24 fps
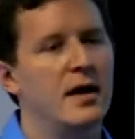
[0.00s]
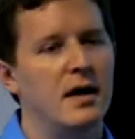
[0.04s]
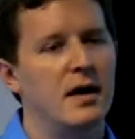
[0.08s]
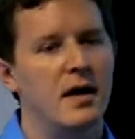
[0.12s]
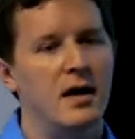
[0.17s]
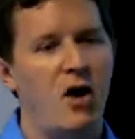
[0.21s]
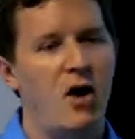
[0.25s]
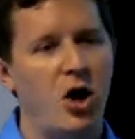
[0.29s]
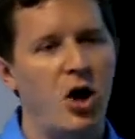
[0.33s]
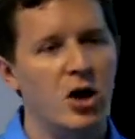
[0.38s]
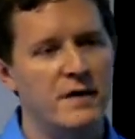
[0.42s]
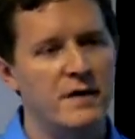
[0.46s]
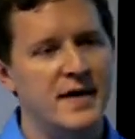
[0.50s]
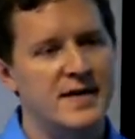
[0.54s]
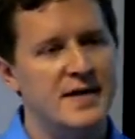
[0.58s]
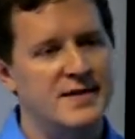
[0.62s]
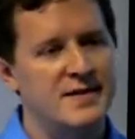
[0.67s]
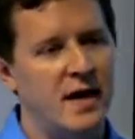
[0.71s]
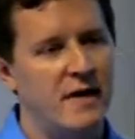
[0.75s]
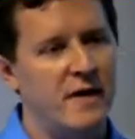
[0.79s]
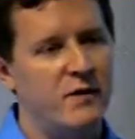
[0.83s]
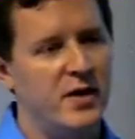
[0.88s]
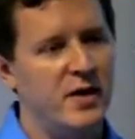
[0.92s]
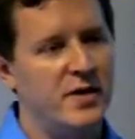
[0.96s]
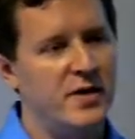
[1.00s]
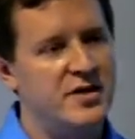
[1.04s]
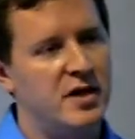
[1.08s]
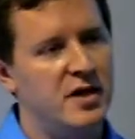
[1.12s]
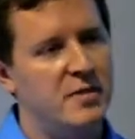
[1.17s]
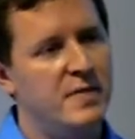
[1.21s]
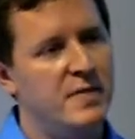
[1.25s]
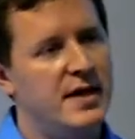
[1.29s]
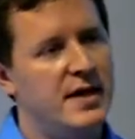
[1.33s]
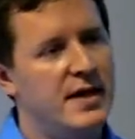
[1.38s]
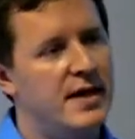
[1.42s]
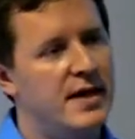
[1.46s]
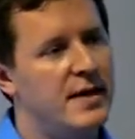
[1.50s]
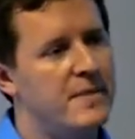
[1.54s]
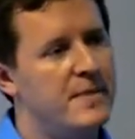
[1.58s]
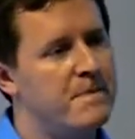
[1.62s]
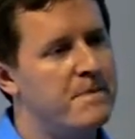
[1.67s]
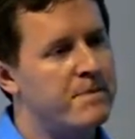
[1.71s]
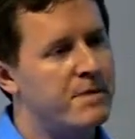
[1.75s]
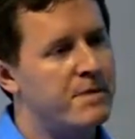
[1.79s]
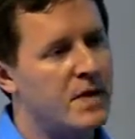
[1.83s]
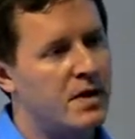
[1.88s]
uh, all of that software should be